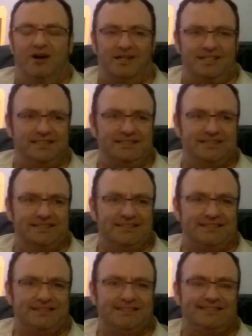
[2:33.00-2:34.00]
And then
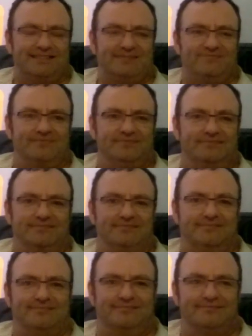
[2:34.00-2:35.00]
I
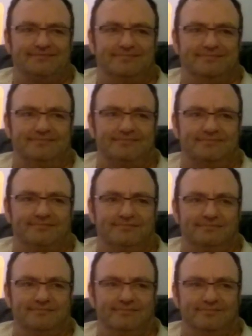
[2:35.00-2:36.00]
kind of
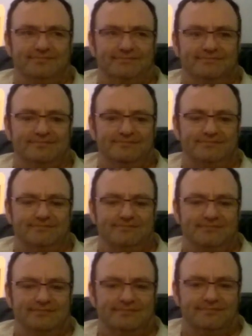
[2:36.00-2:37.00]
just...
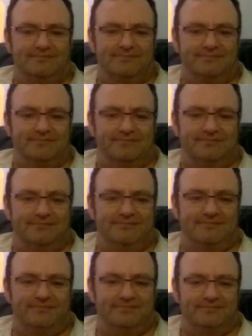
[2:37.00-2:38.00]
I was going
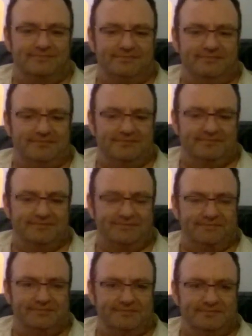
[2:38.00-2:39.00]
to sell it. The deal
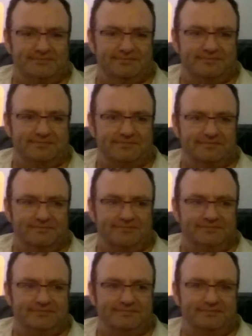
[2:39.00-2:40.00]
fell through because
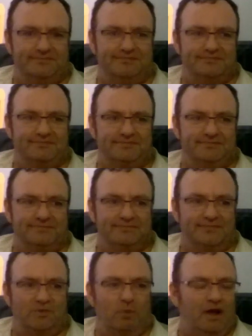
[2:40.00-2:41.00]
I abused him.
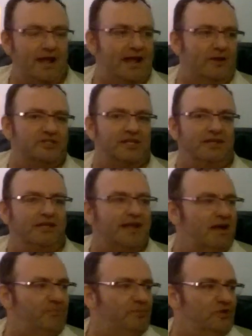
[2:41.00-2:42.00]
Well, hang on a sec. You
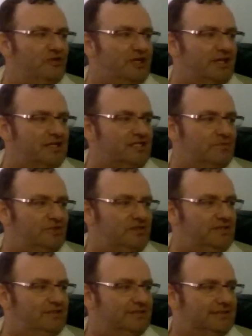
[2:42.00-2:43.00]
can't abuse your customers.